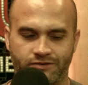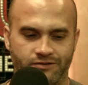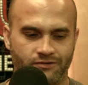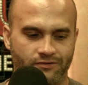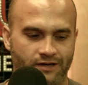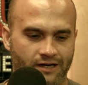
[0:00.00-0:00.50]

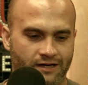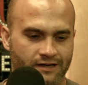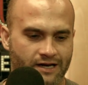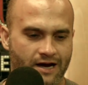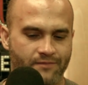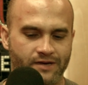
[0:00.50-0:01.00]
do that.
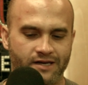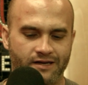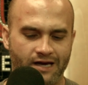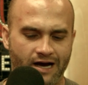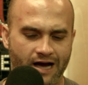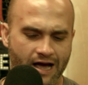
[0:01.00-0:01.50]
Yeah, I mean,
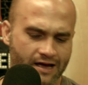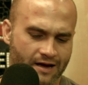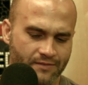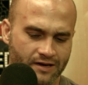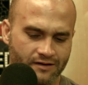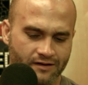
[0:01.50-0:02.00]
yeah, I, I
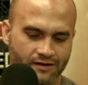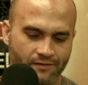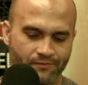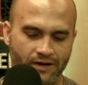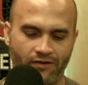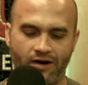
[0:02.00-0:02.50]
mean, a
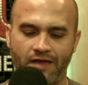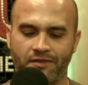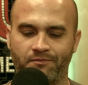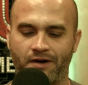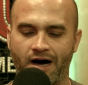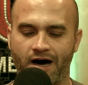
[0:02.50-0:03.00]
beer on the
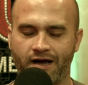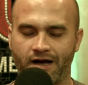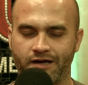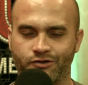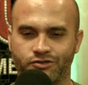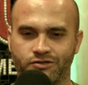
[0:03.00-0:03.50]
pod. I
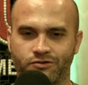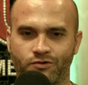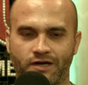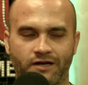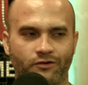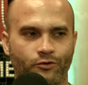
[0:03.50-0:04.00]
used to do
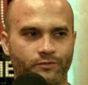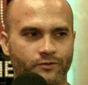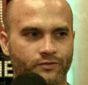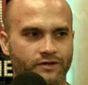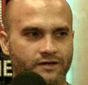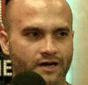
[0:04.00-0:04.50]
that a little bit
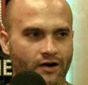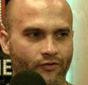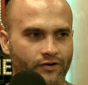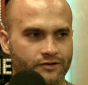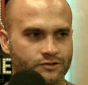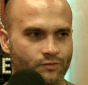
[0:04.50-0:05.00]
with
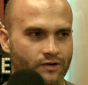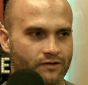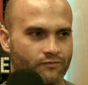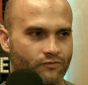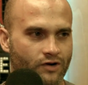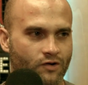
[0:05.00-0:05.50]
Gary because we
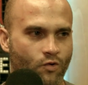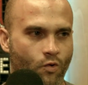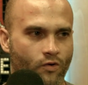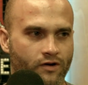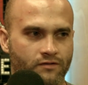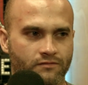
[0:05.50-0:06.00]

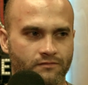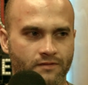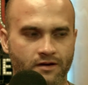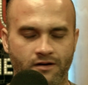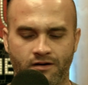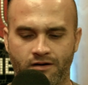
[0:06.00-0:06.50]
recorded
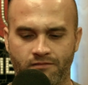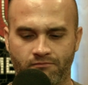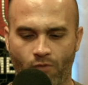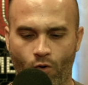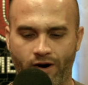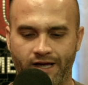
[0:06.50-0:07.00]

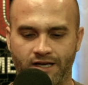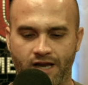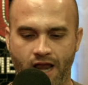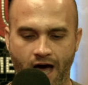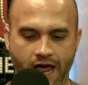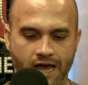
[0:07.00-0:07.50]
more at
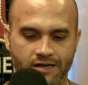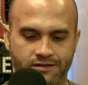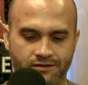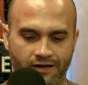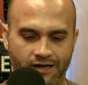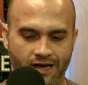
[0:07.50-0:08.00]
night.
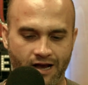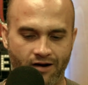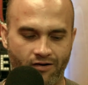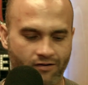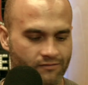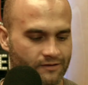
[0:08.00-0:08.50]
Like
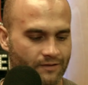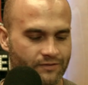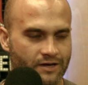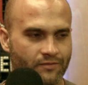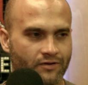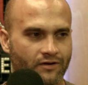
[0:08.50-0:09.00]
here, I'm
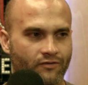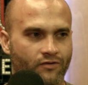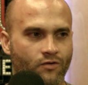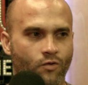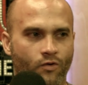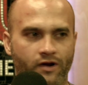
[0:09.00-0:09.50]
typically
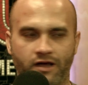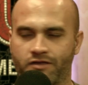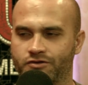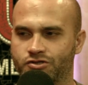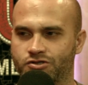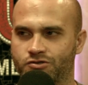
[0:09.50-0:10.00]
recording in
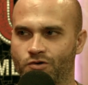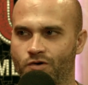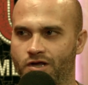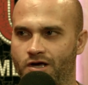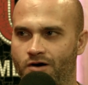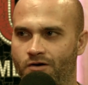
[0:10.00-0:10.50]
the
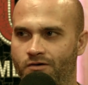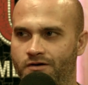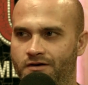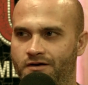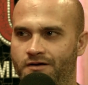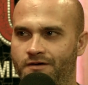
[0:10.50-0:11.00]
studio.
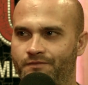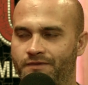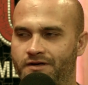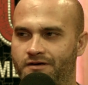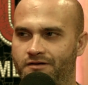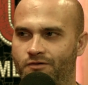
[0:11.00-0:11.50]
Yeah
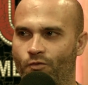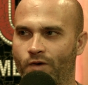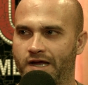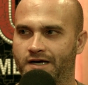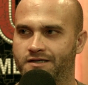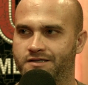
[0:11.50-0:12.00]
in the
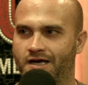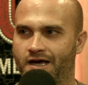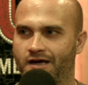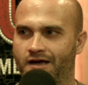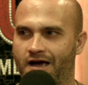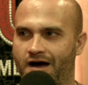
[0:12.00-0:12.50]

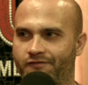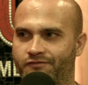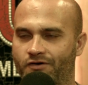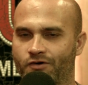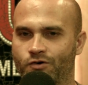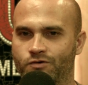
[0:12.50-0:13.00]
weekday
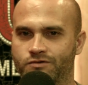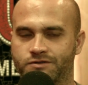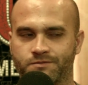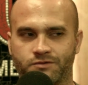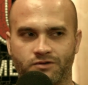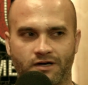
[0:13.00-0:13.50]

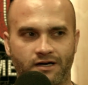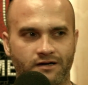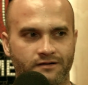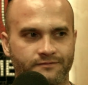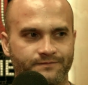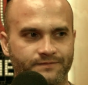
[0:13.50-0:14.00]
afternoons
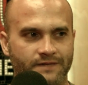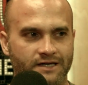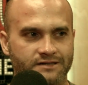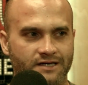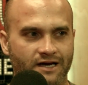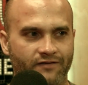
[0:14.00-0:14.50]
trying
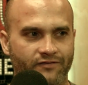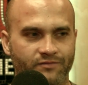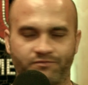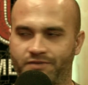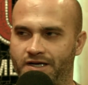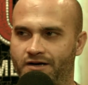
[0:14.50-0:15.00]
not to have a
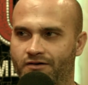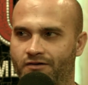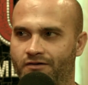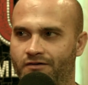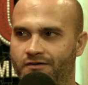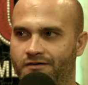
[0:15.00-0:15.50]

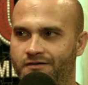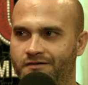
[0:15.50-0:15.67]
beer. Yeah, we don't